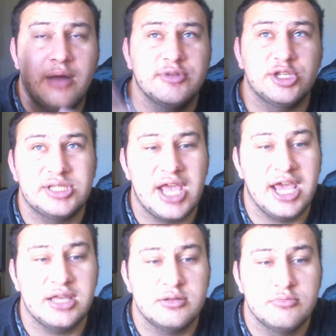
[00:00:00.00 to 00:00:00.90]
I'm just
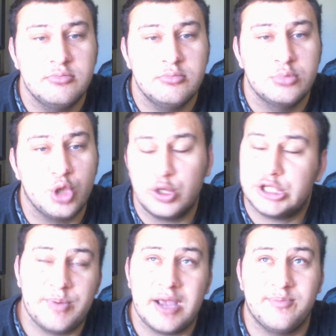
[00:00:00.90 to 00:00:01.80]
saying, don't
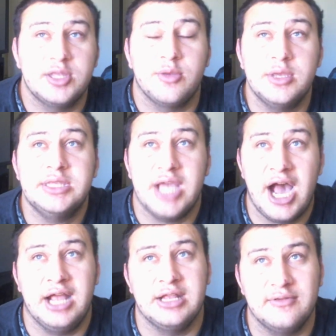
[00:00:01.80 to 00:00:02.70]
expect me to be
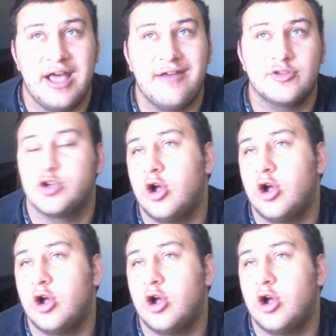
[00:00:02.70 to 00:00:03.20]
dying in laughter